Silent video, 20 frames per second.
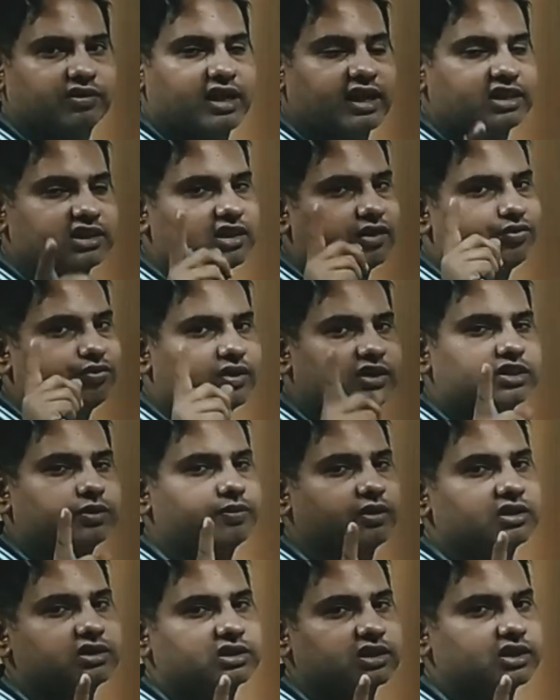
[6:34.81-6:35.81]
That is the first
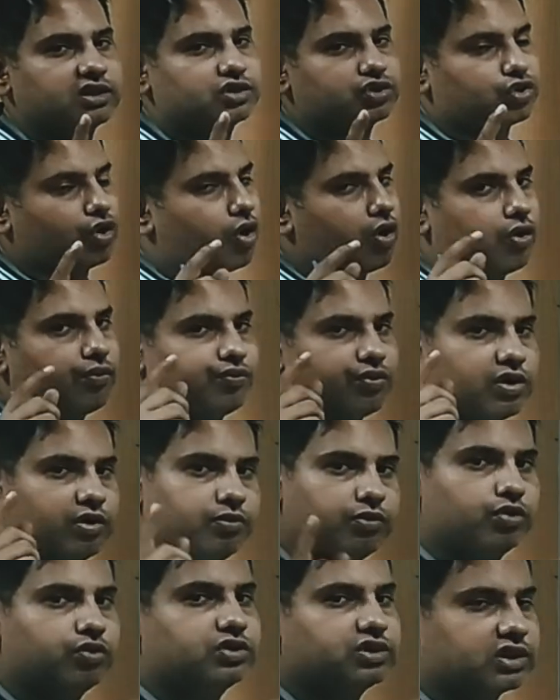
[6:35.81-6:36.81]
functions of
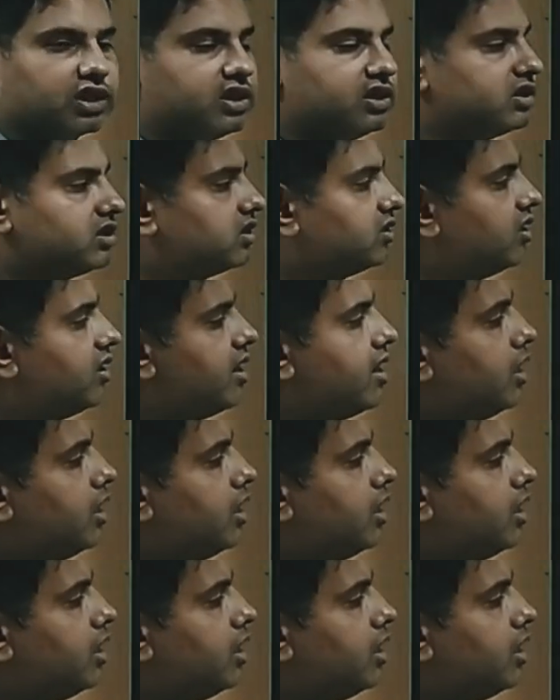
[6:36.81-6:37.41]
immune cells.